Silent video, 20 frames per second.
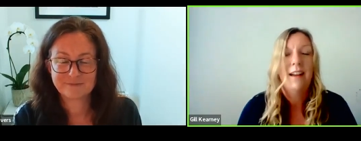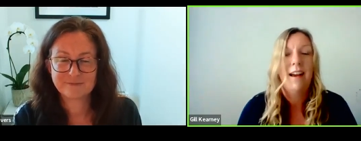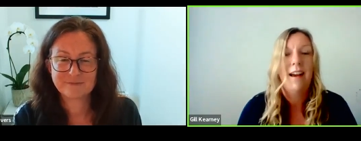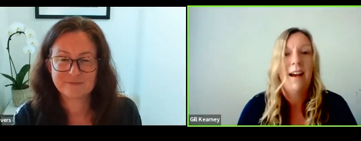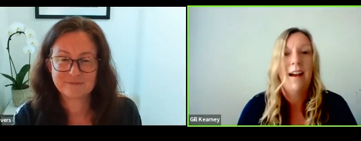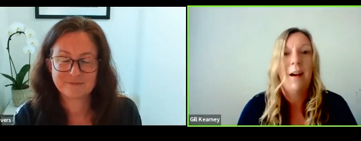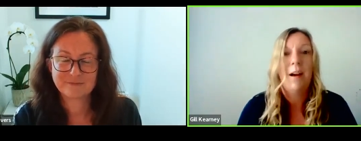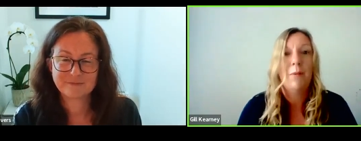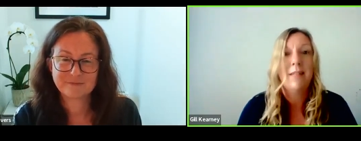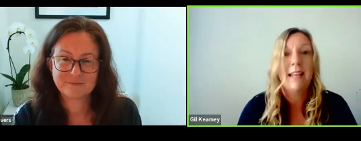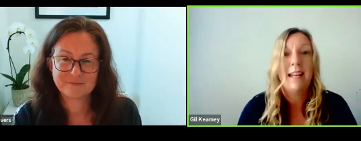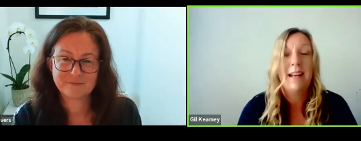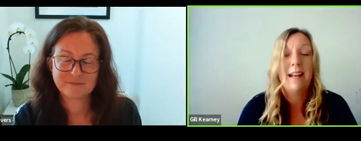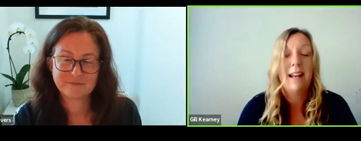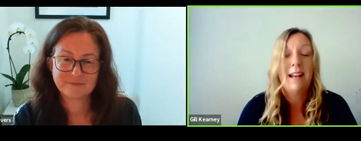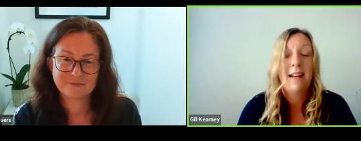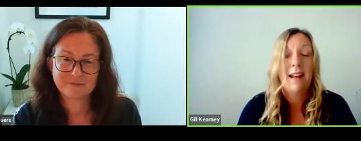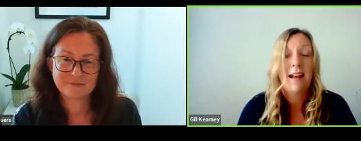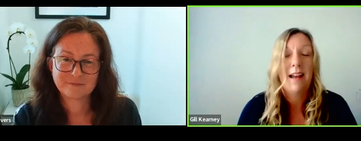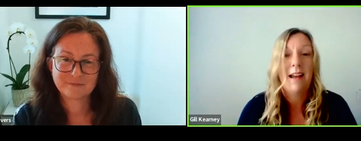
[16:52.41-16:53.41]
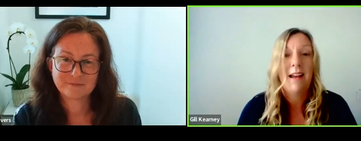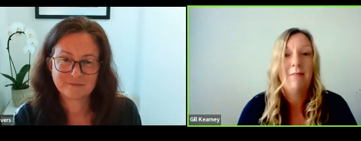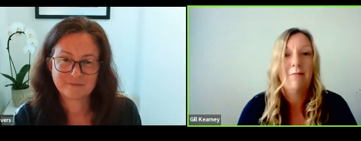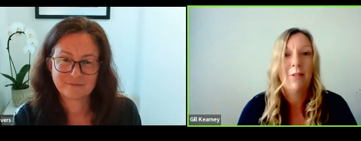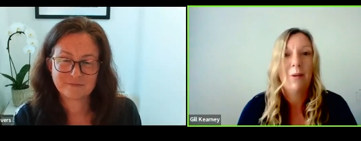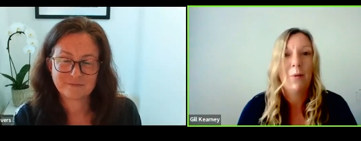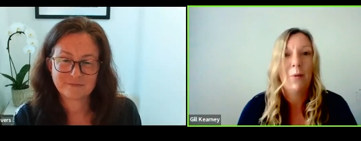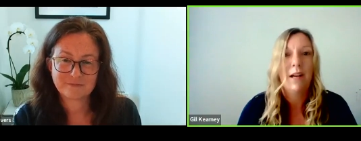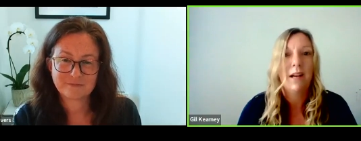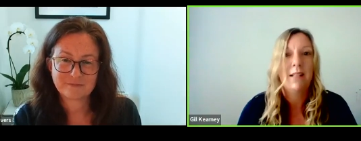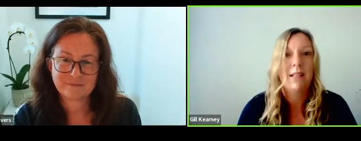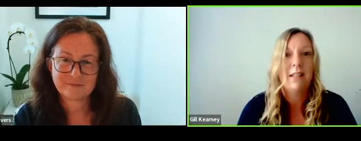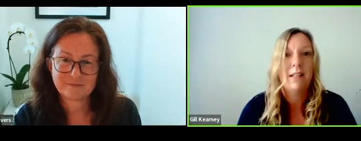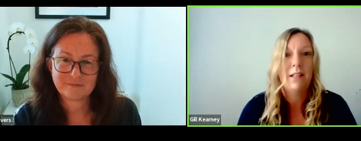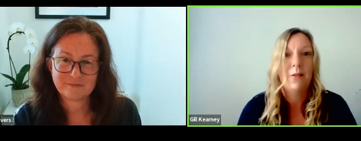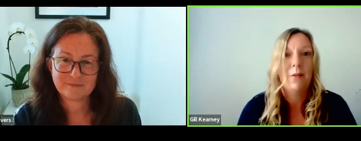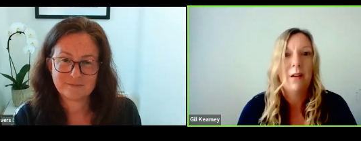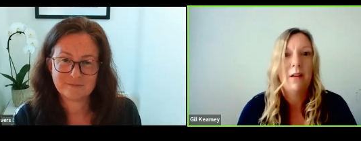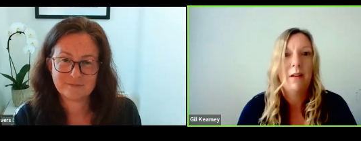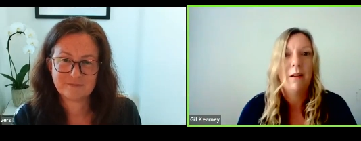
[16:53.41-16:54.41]
Speaker 1: Uh, I was then uh, required to
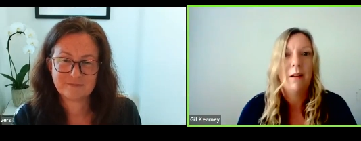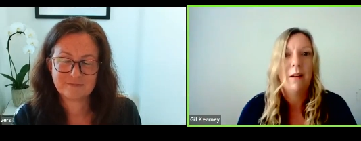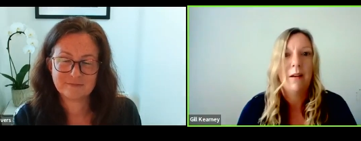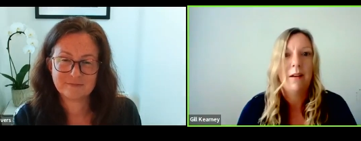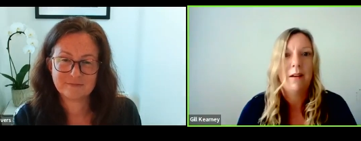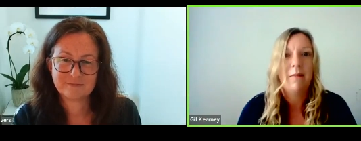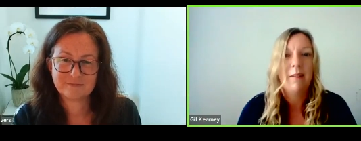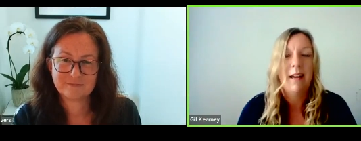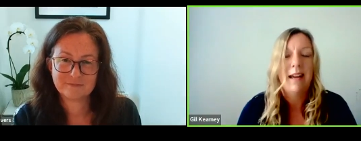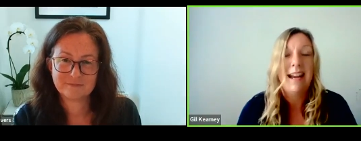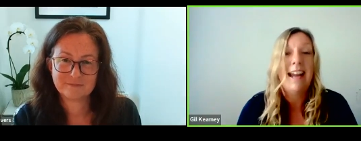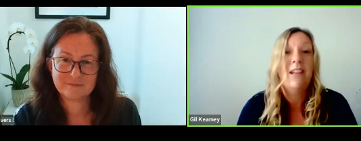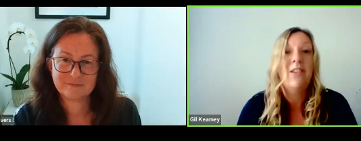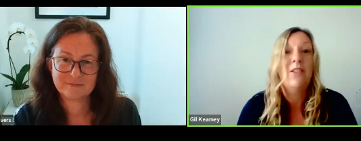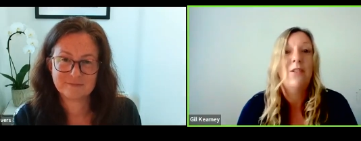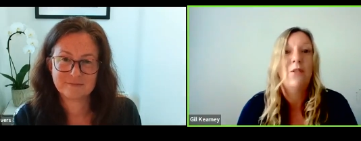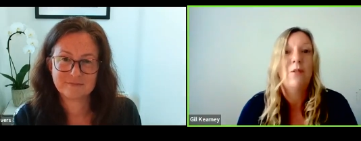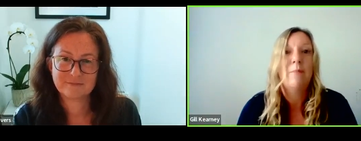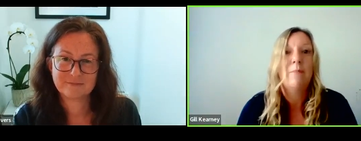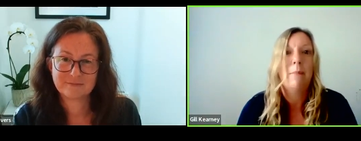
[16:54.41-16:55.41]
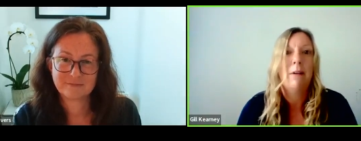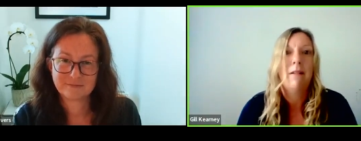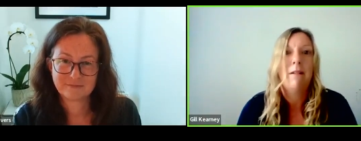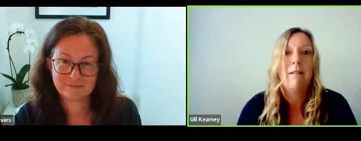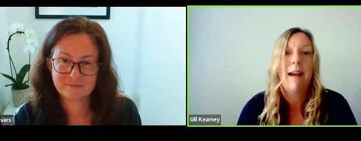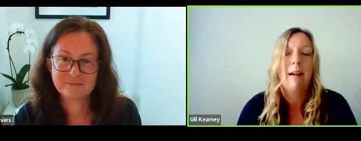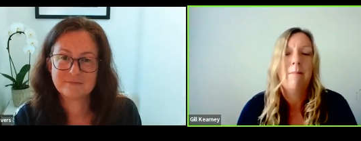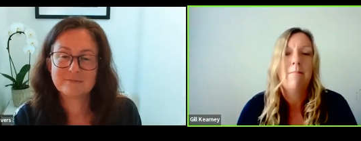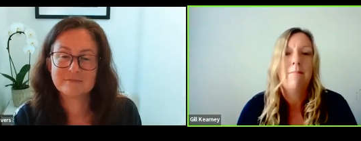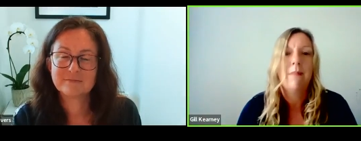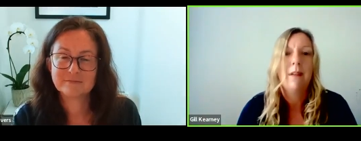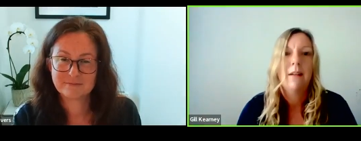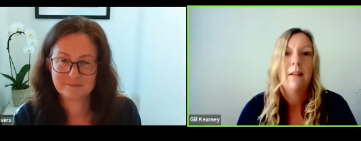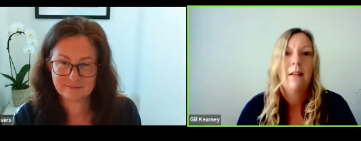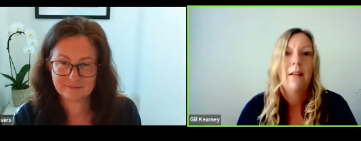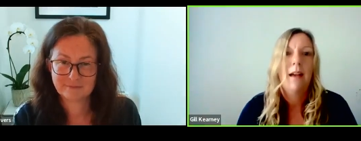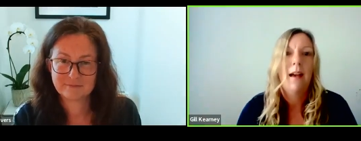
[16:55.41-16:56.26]
do a, a, an annual mammogram.